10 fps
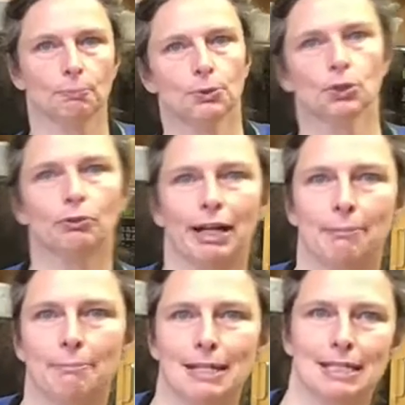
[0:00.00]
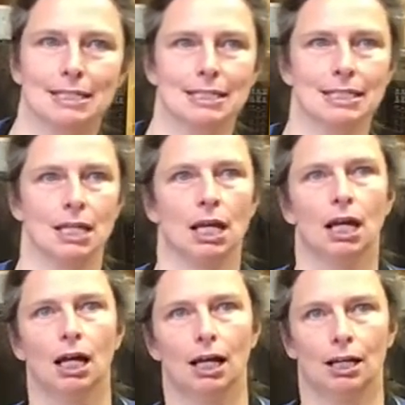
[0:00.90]
puree means
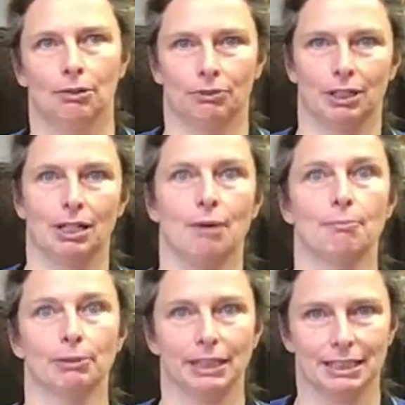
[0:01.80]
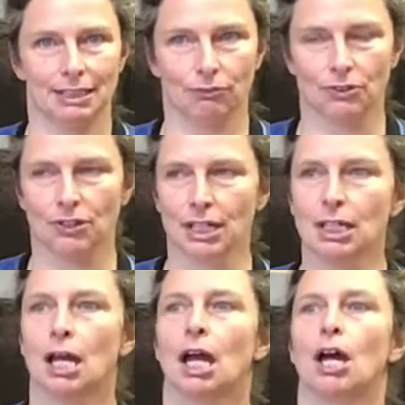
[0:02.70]
we're gonna blend
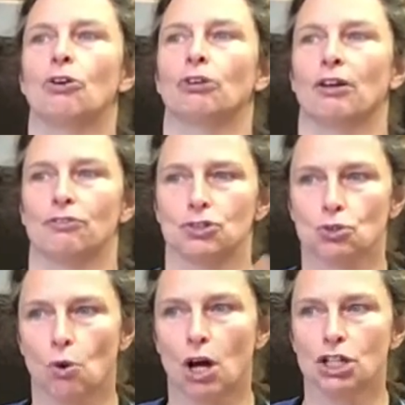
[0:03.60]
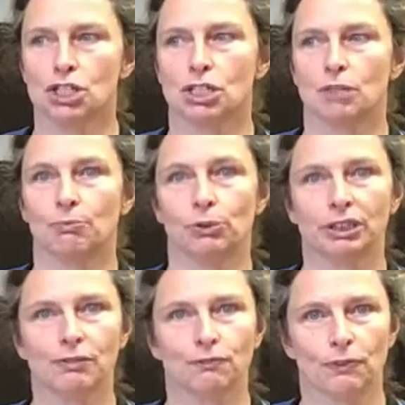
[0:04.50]
everything. We have a squash. I'm
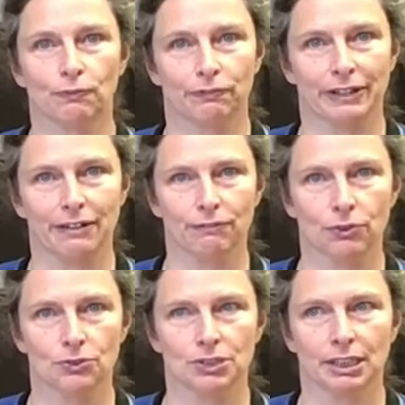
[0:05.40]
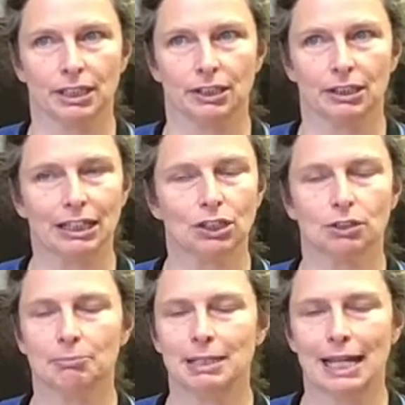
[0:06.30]
looking for flavors here. It
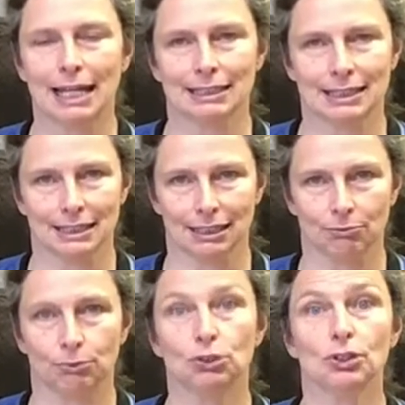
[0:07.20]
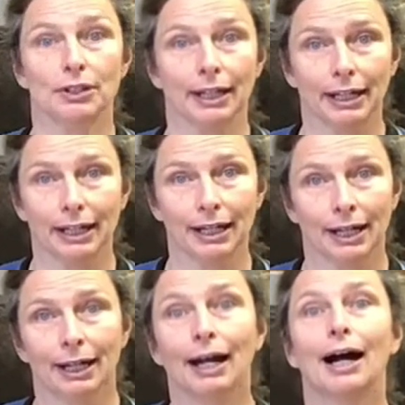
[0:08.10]
could be anything. Today,
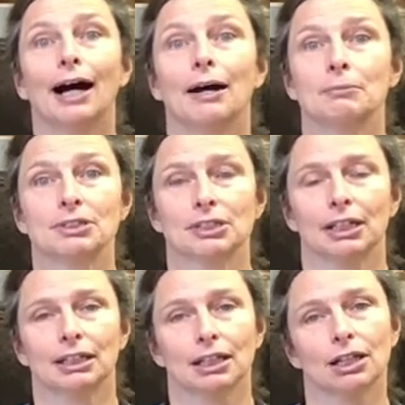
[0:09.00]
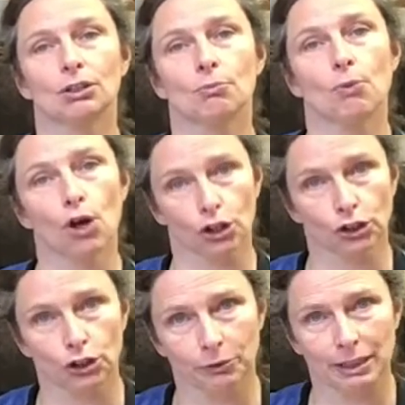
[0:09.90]
I'm deciding on a
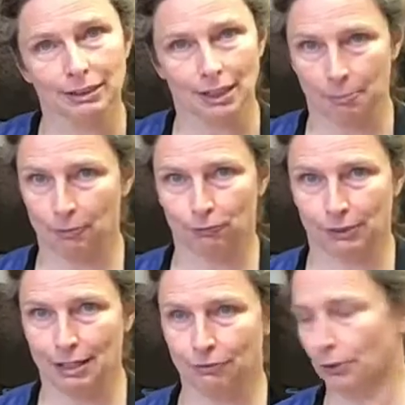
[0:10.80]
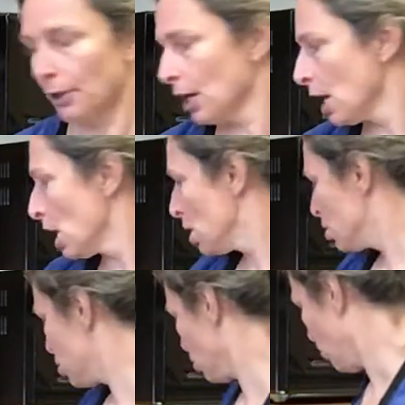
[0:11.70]
curry type of flavor.
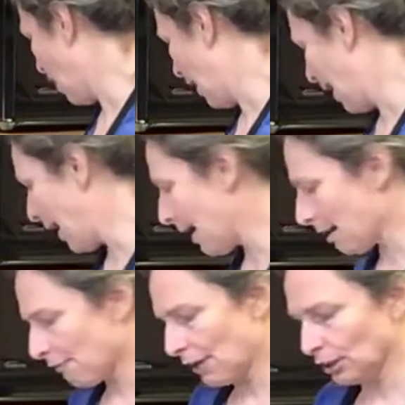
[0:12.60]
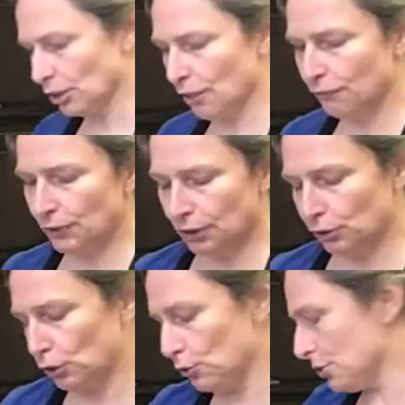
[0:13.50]
So I love
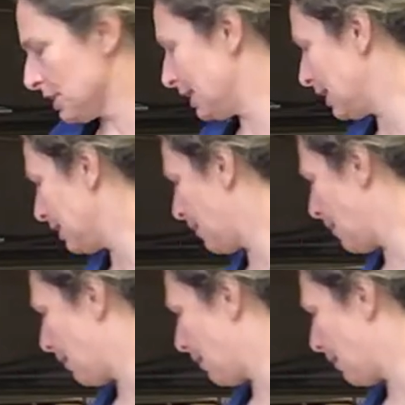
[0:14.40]
using